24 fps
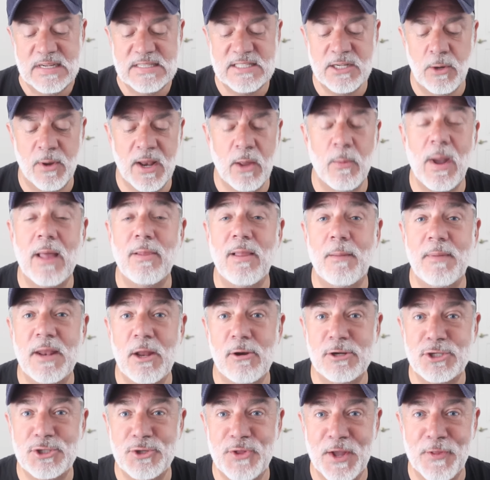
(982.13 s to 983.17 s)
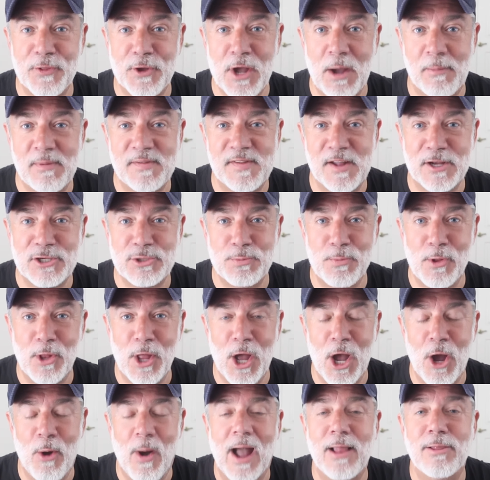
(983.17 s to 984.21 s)
So anyway, let me know what you think in the comment section
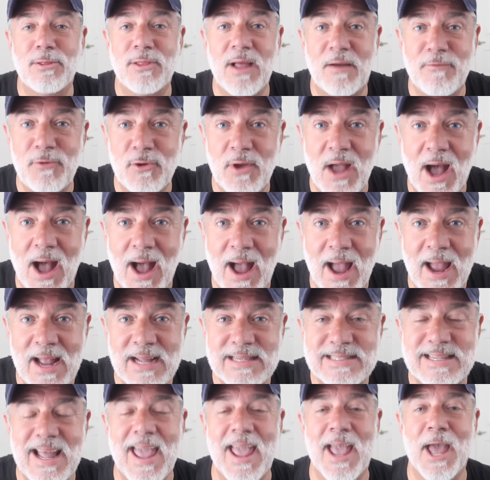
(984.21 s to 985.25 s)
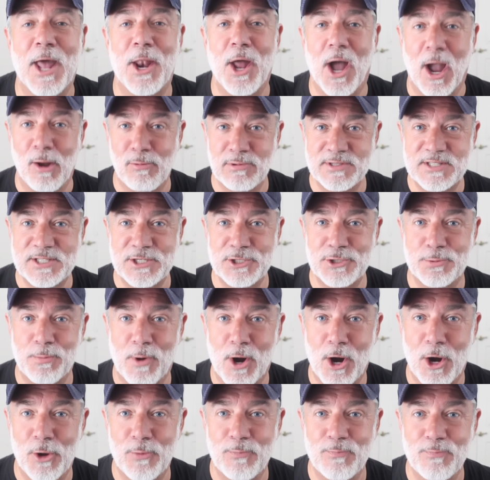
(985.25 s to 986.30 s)
below. I love you guys, and I will see you
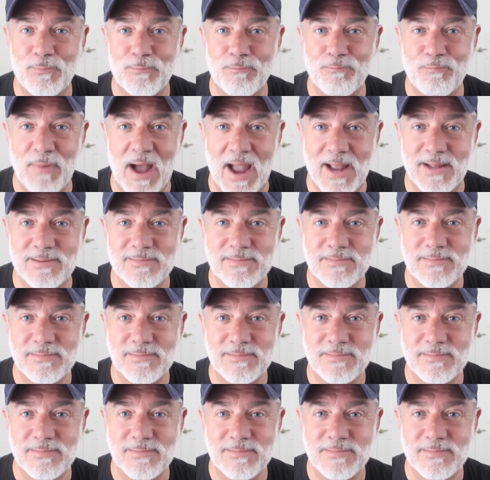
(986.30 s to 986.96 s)
tomorrow. Bye.